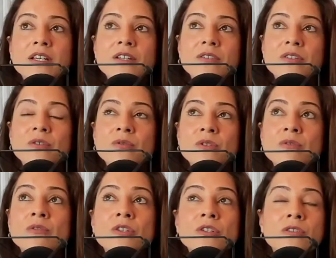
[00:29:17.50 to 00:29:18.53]

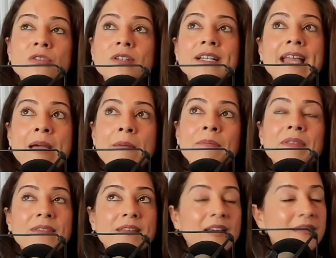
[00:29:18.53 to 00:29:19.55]
you're learning
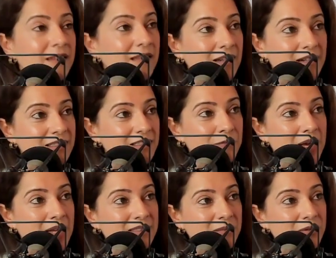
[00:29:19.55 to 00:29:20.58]
empathy at the youngest of
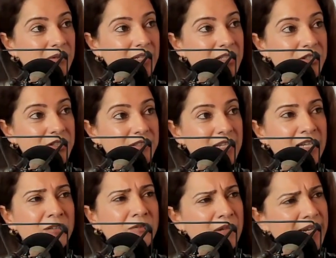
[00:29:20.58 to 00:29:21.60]
possible ages
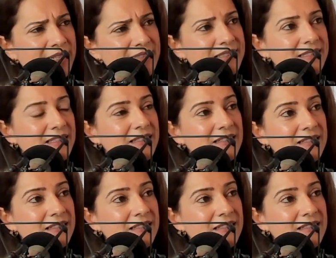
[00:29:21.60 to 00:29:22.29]
and grace.